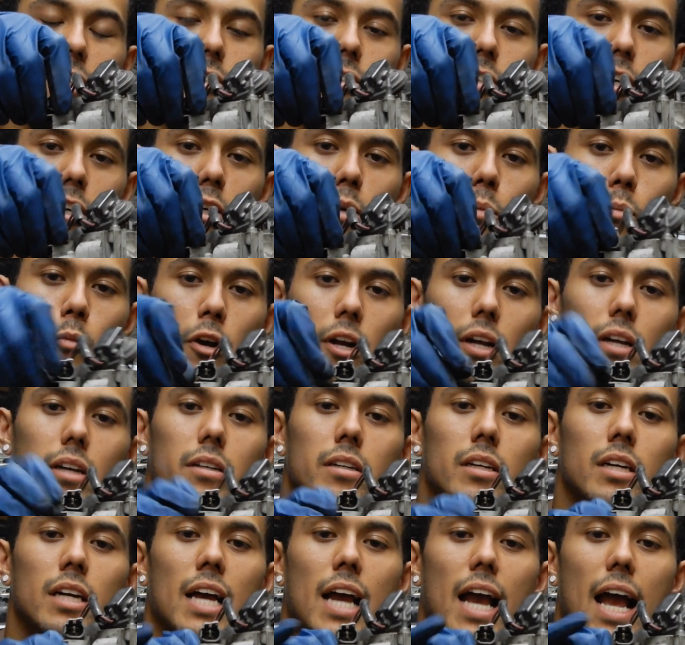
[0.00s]
is starting to break.
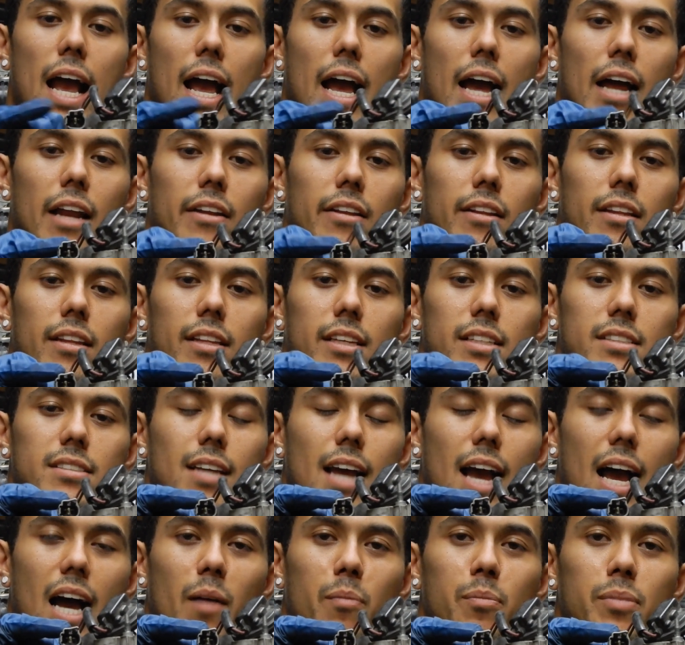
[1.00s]
And this
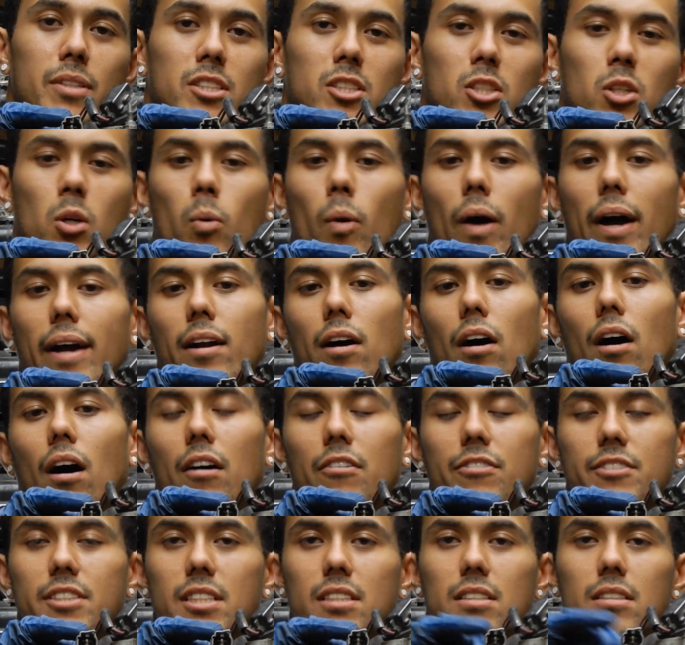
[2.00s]
happens quite
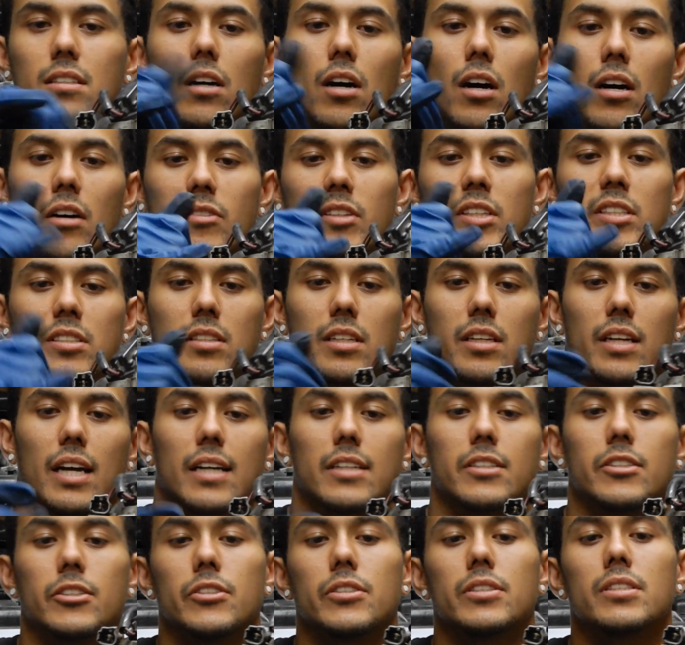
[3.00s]
often on these
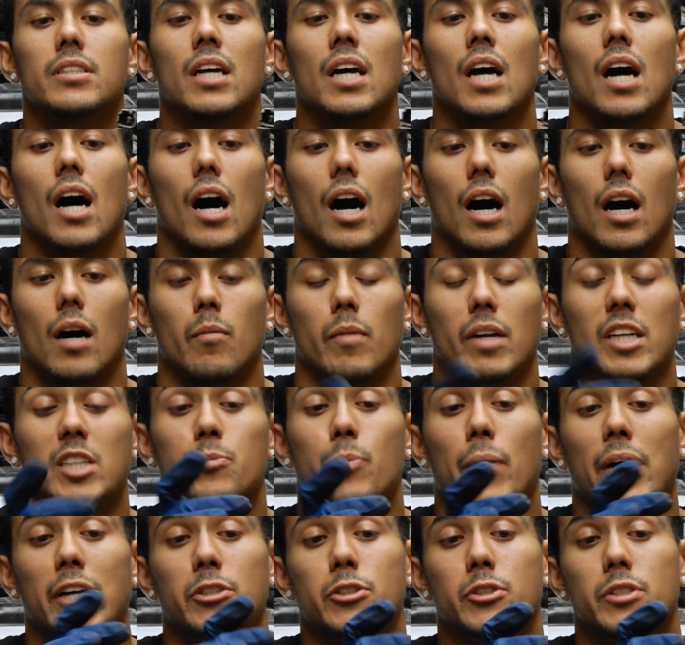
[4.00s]
connectors,
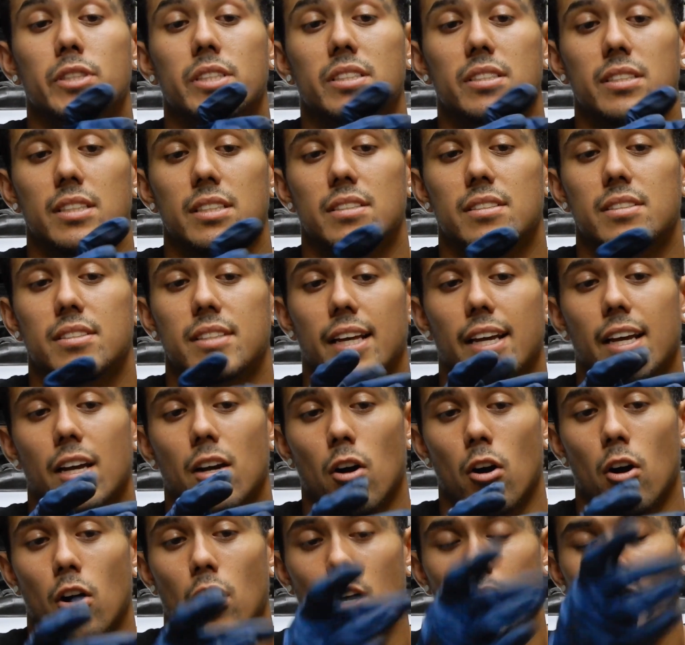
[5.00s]
especially since they
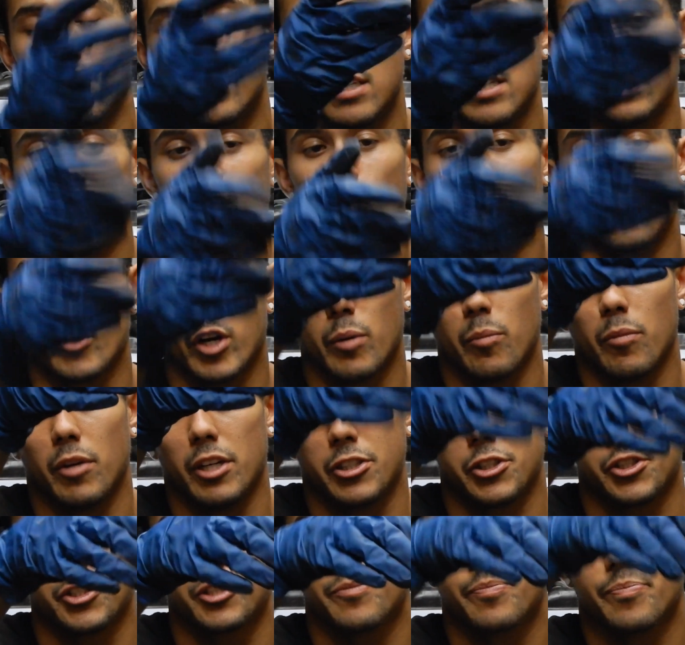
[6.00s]
are pretty
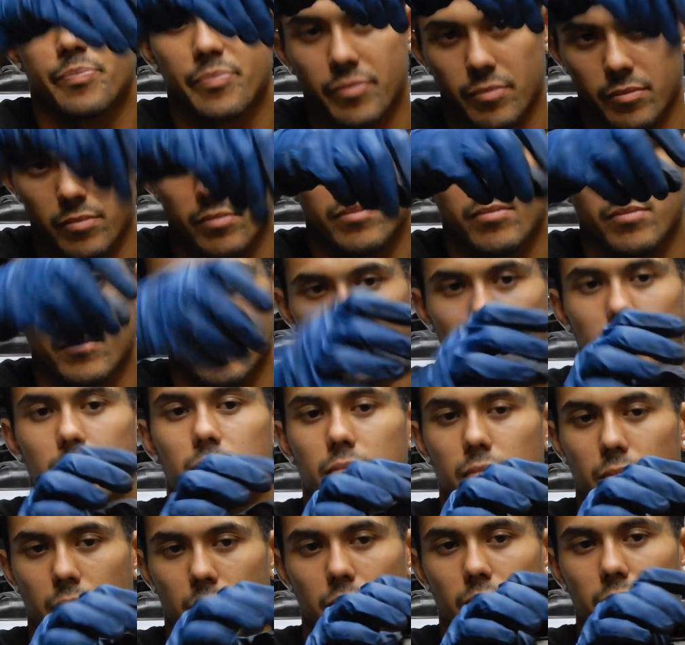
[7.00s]
much
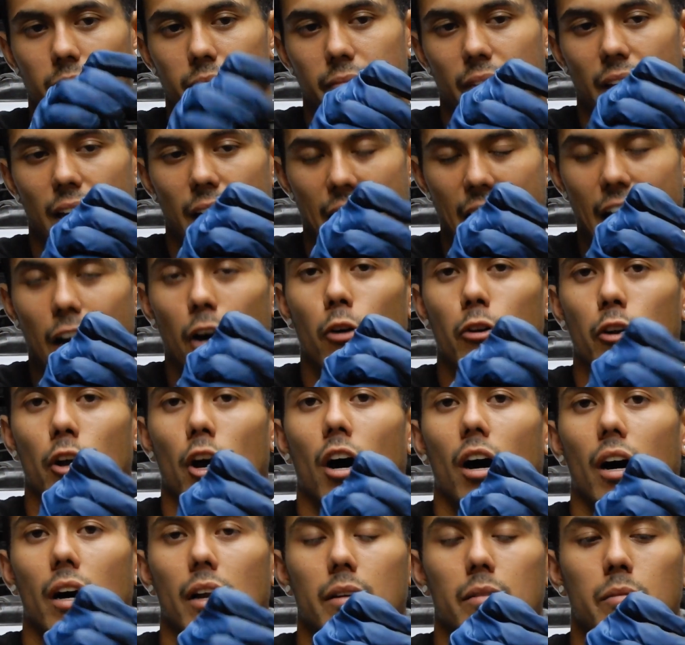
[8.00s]
held
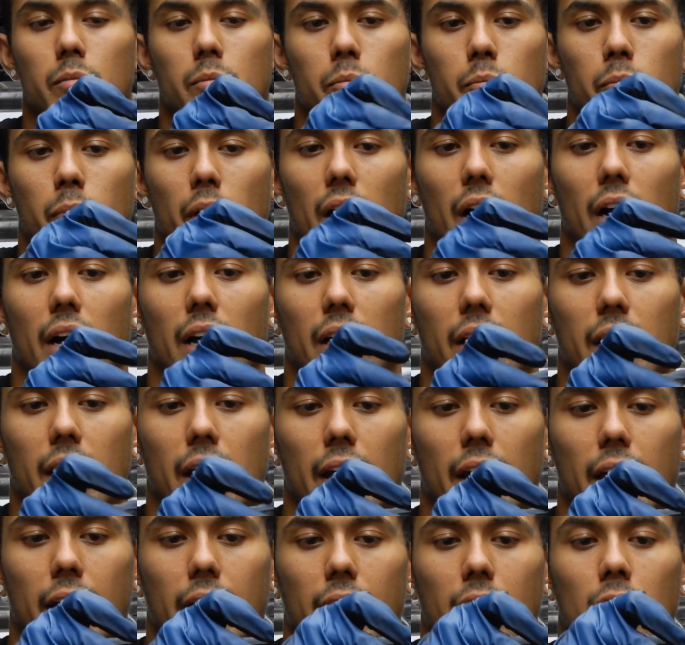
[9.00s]
on by
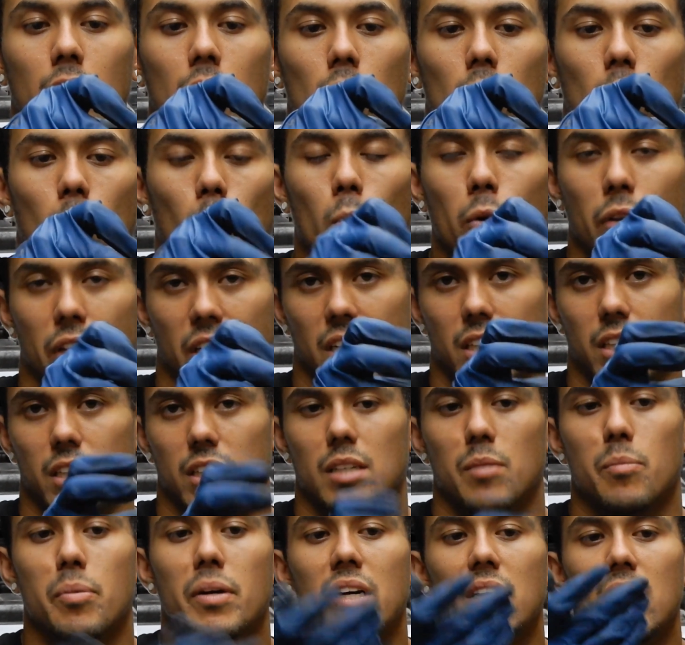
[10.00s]
a holding
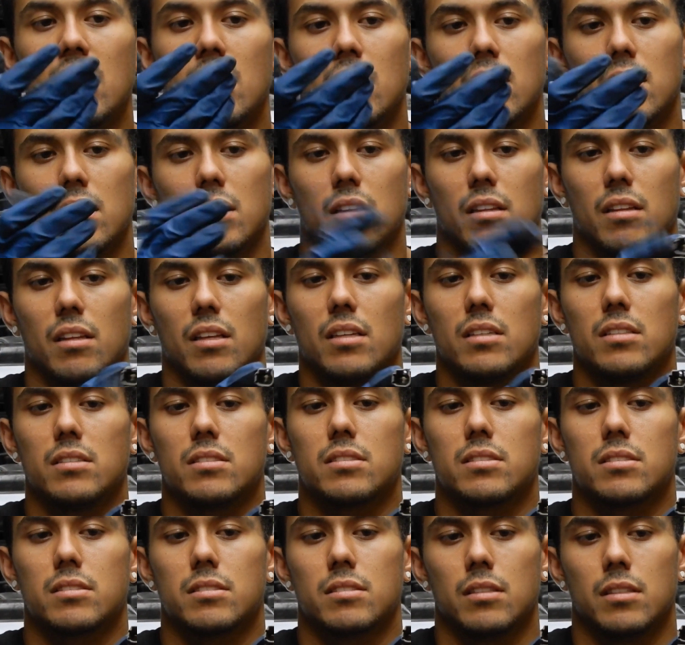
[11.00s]
clip.
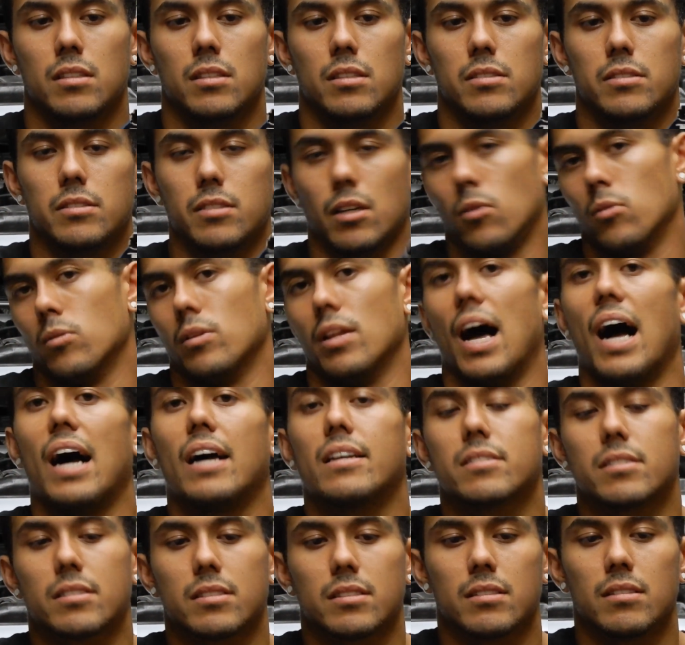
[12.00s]
These don't
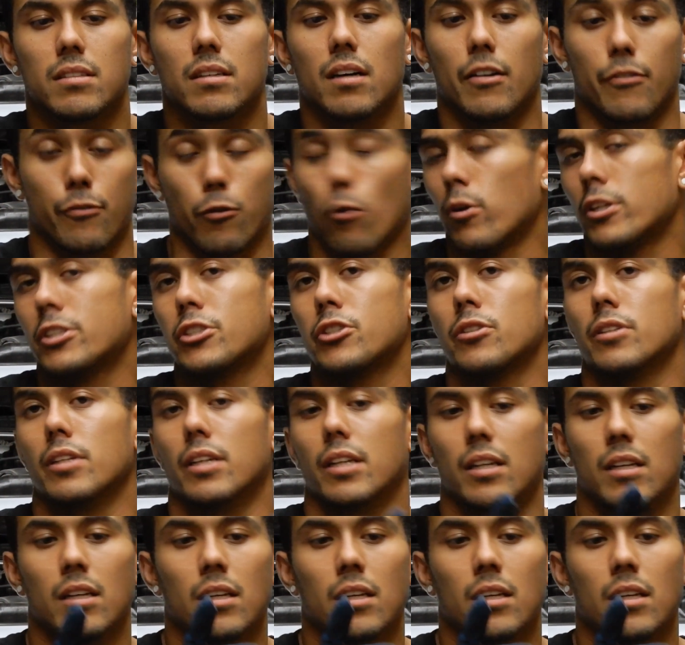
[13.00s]
last, unfortunately.